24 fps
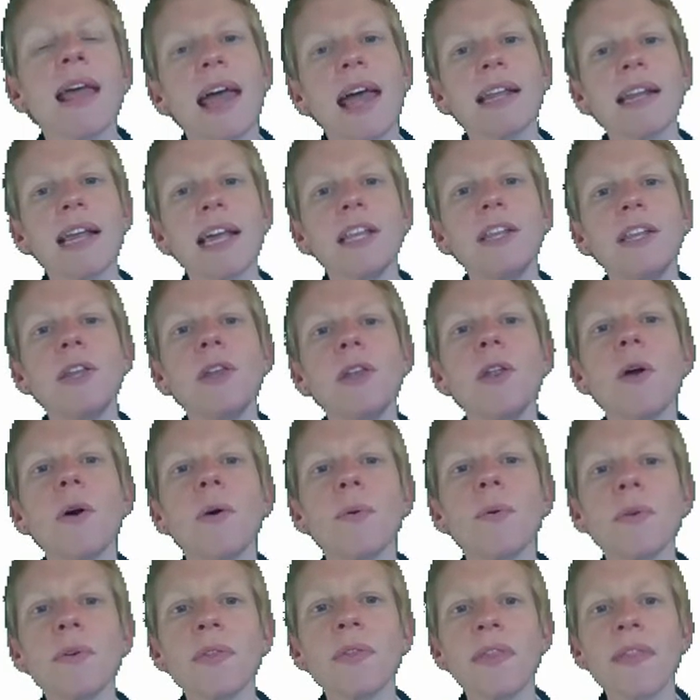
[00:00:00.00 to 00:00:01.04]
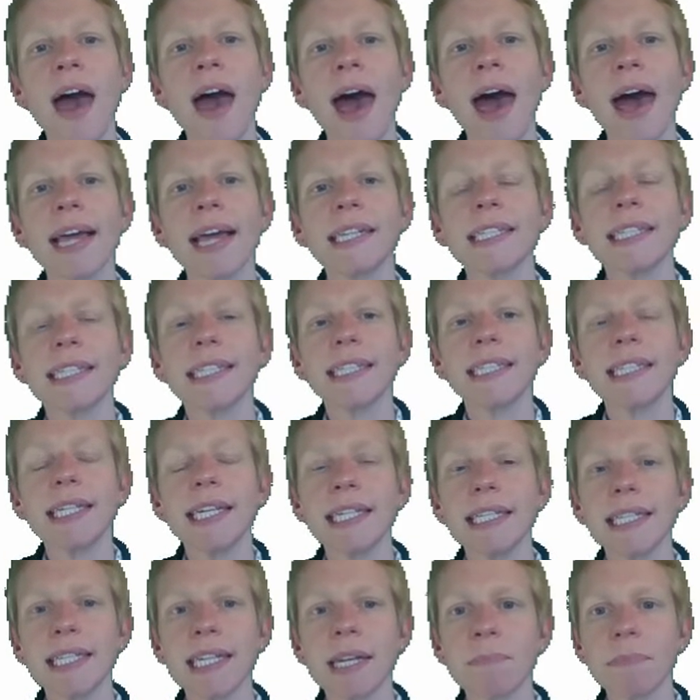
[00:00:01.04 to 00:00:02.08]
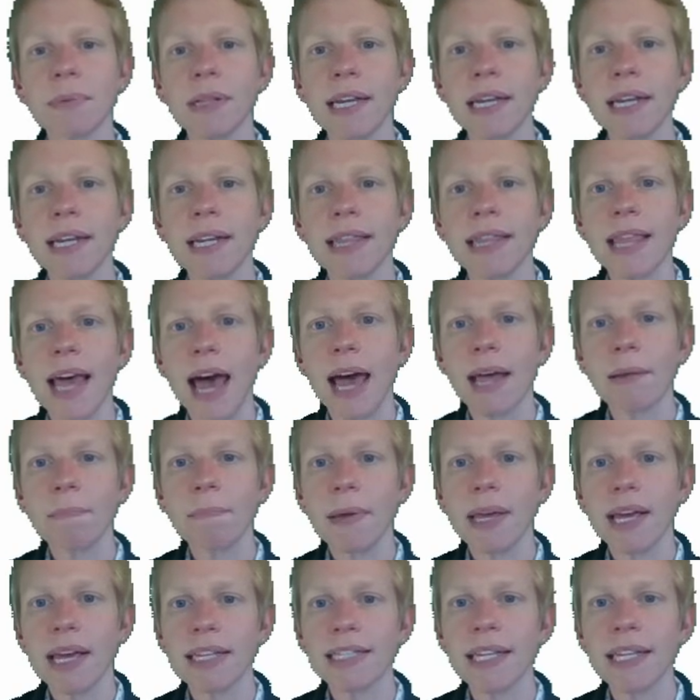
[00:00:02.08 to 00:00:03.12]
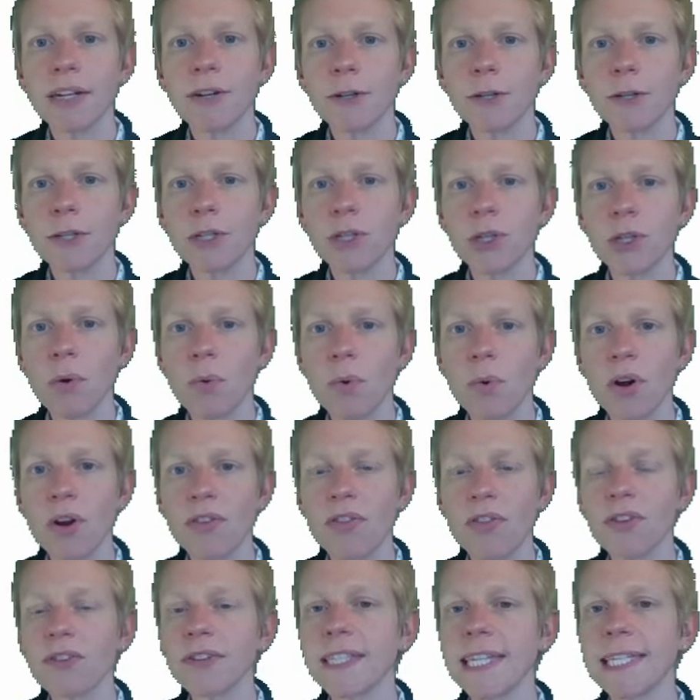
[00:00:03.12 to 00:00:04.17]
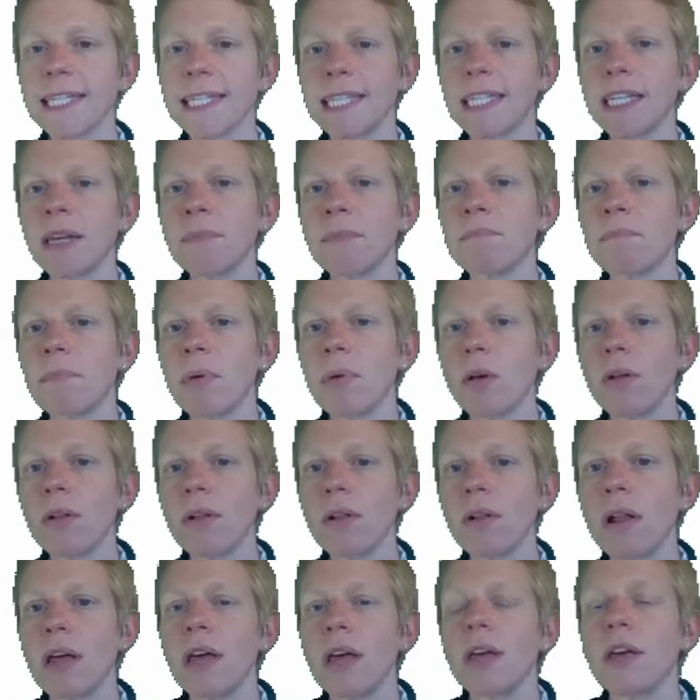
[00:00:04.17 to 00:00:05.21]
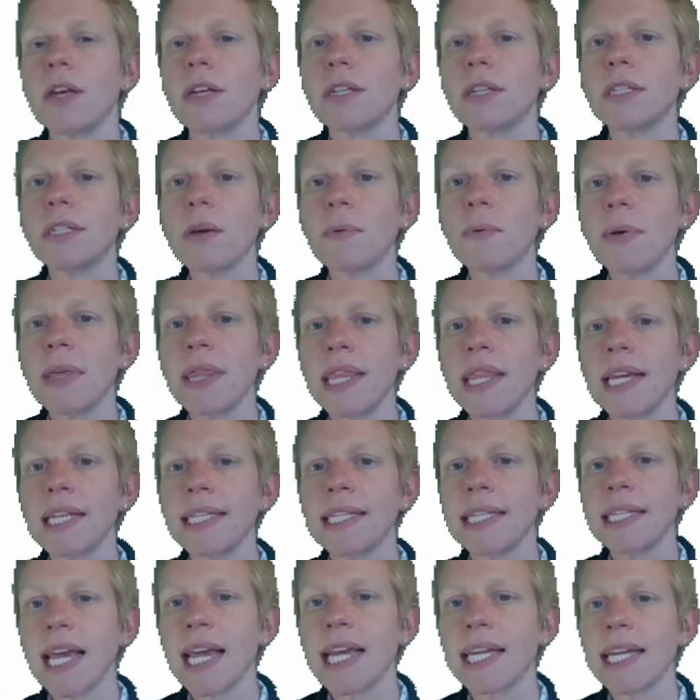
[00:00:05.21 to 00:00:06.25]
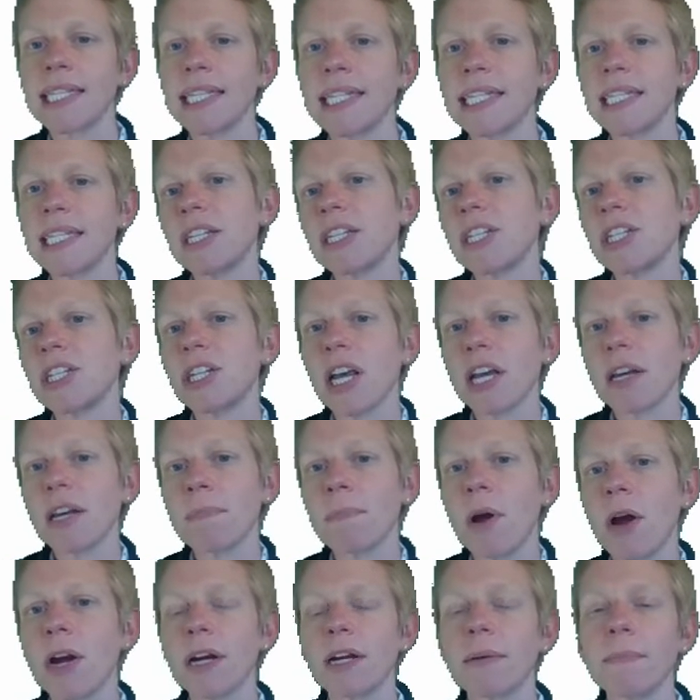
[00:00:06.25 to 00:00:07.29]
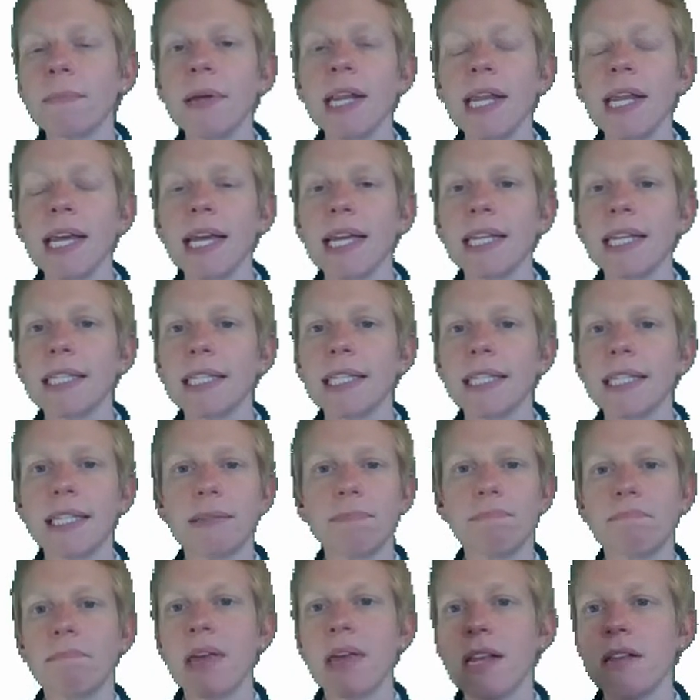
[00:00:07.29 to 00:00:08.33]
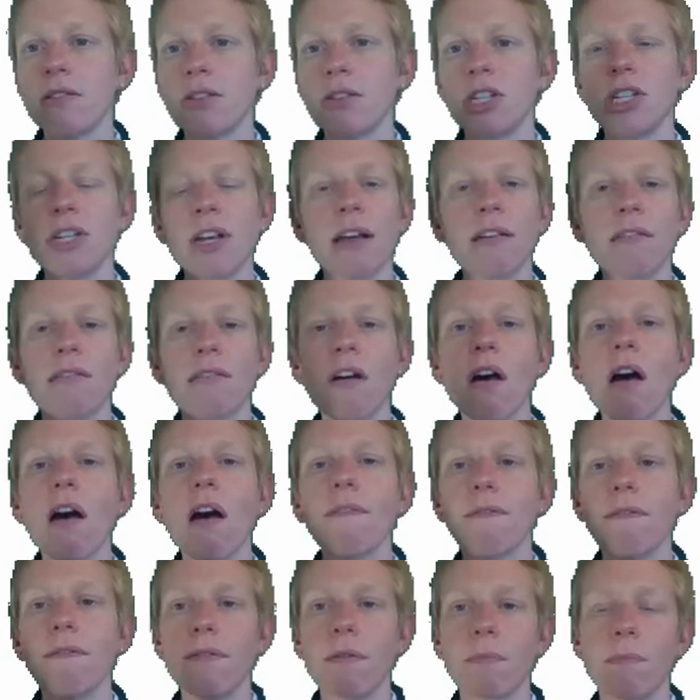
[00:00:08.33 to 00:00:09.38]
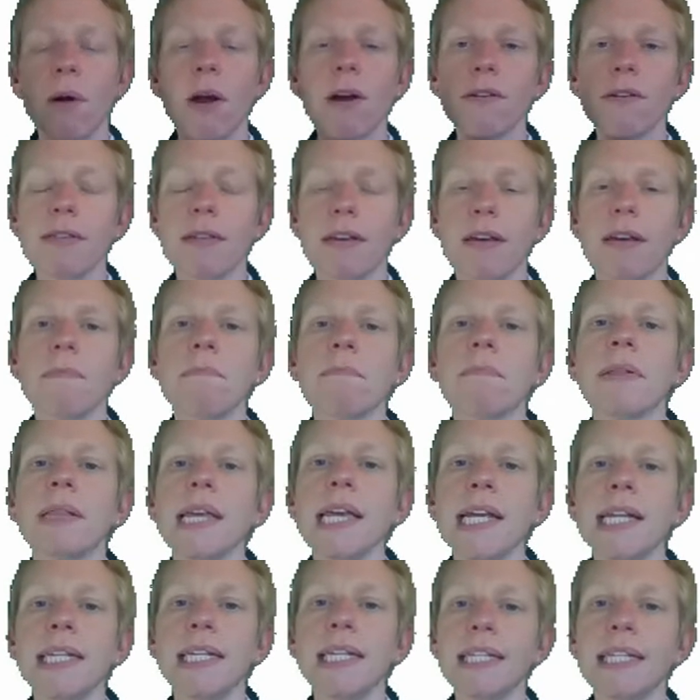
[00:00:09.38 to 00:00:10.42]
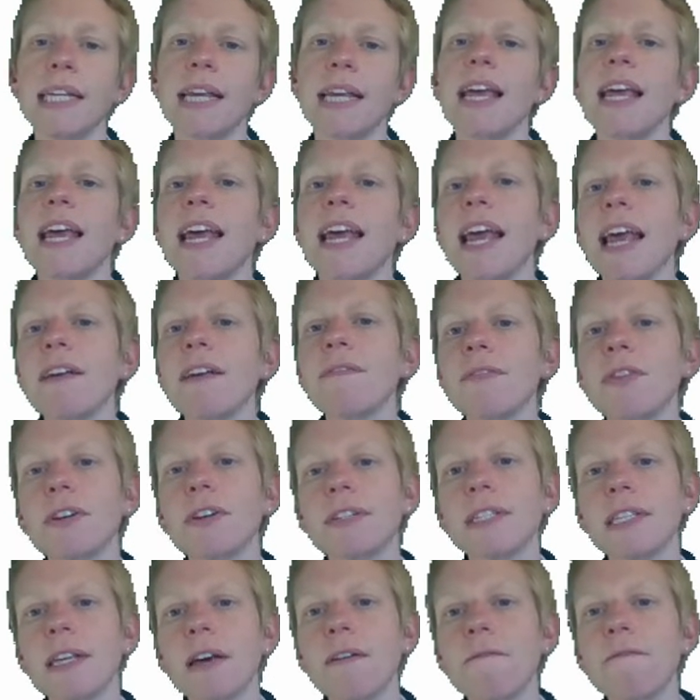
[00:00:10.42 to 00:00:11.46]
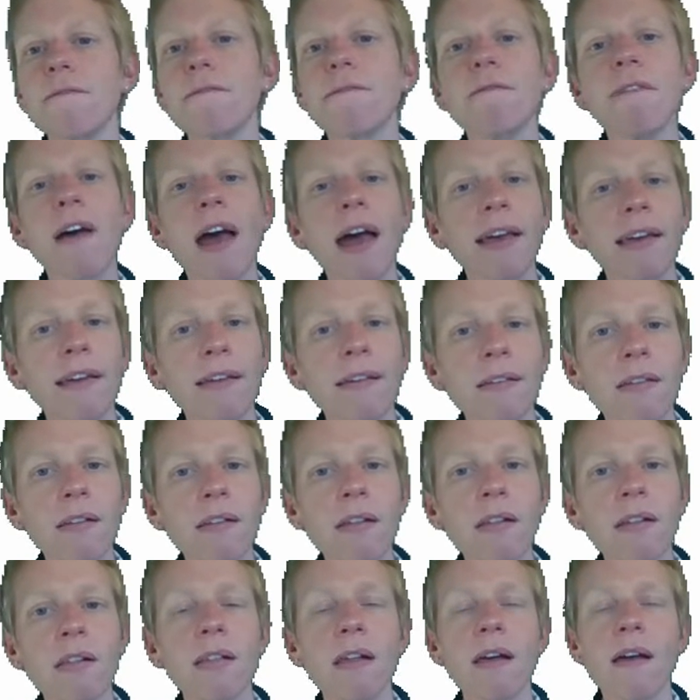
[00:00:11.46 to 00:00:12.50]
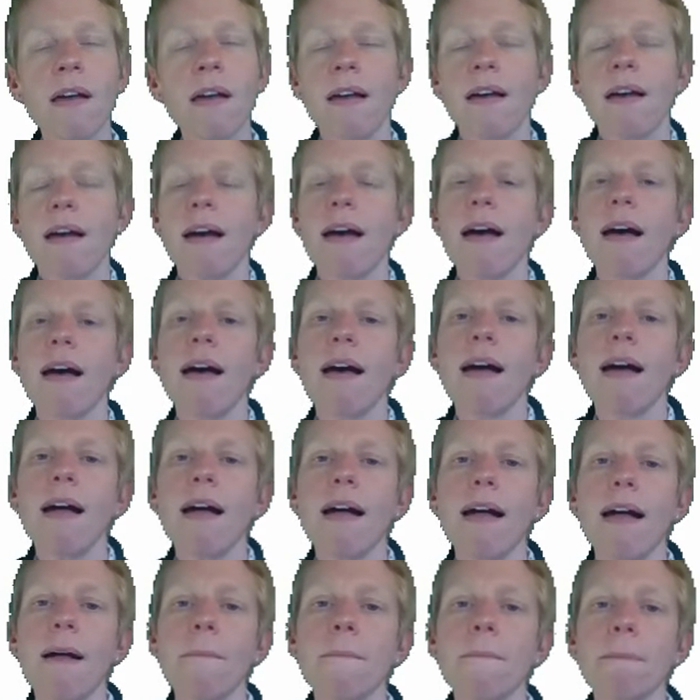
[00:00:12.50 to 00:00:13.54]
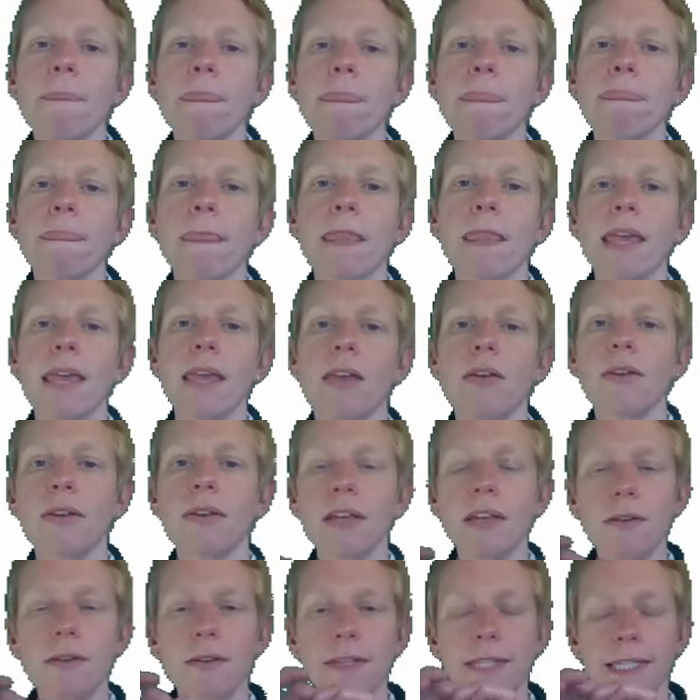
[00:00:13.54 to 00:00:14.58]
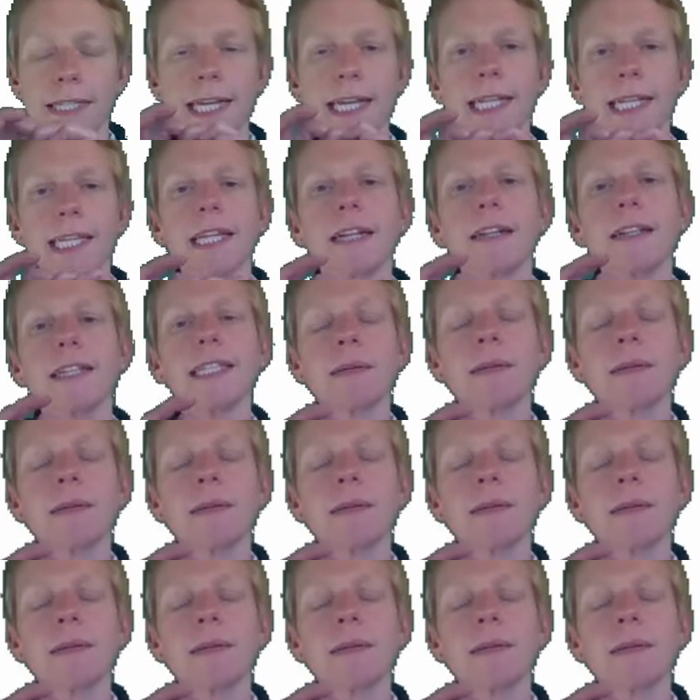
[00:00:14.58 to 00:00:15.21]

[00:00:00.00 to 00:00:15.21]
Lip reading: And I know that she has completed that because under score, there's a symbol. So in this case, it's a check mark, meaning it's been checked off, marked complete. If there's a file, you'll see a little